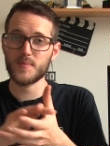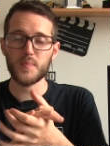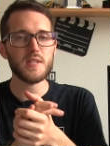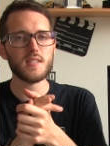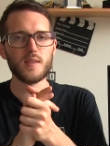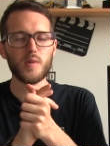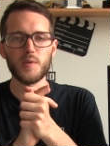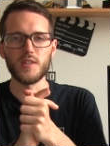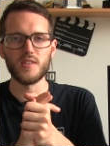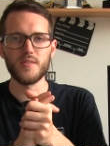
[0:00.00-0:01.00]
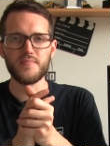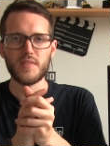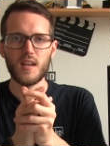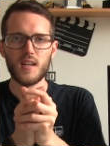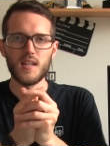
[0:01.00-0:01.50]
But basically what we do
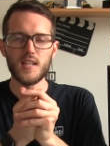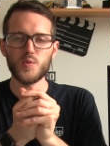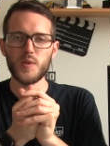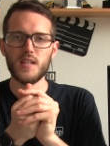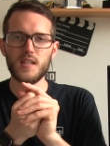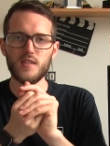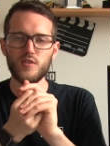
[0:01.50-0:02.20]
is we